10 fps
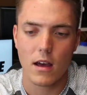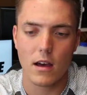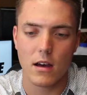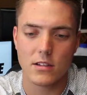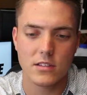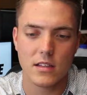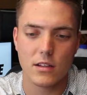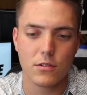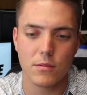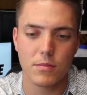Just a
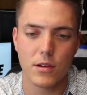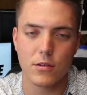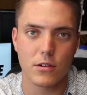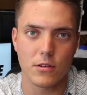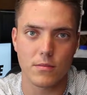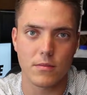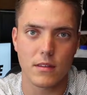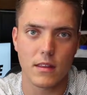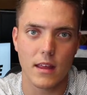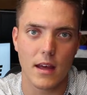little computer
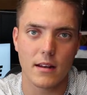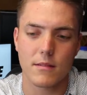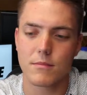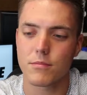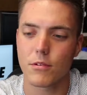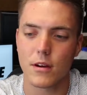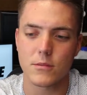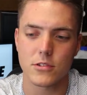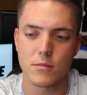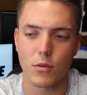that
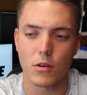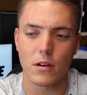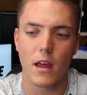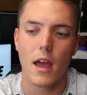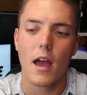programs your board.